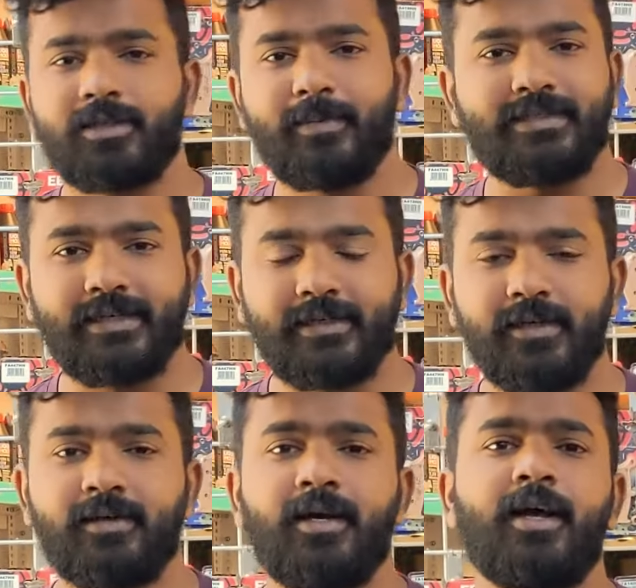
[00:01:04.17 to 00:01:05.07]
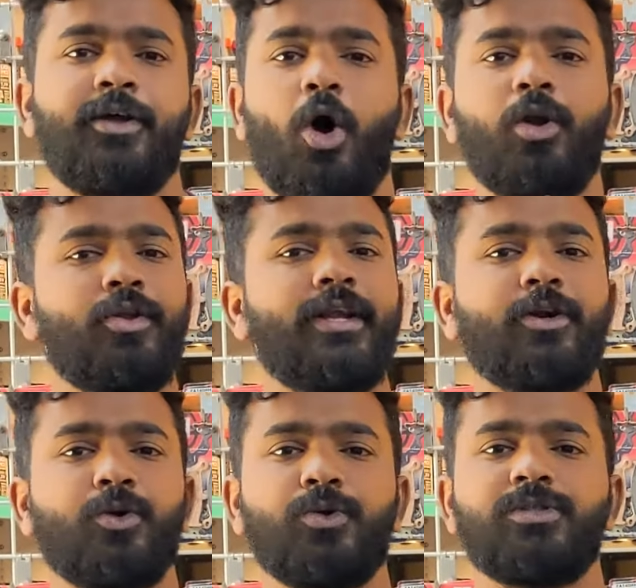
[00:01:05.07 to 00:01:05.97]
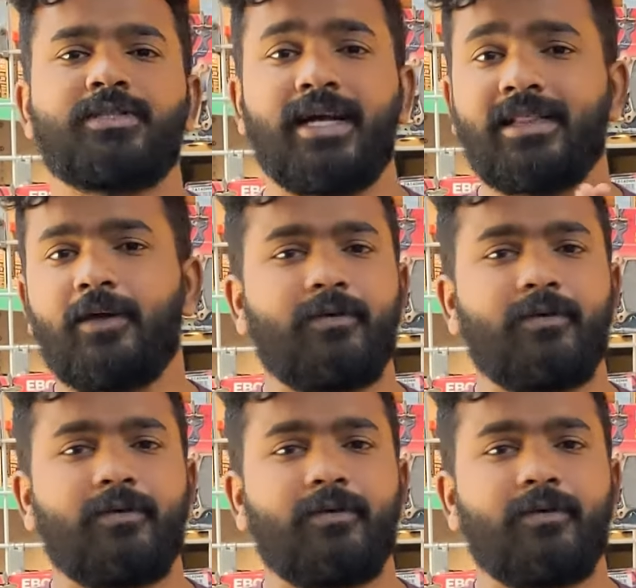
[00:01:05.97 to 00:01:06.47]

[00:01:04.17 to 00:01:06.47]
semi-sintered. All you need to do is check their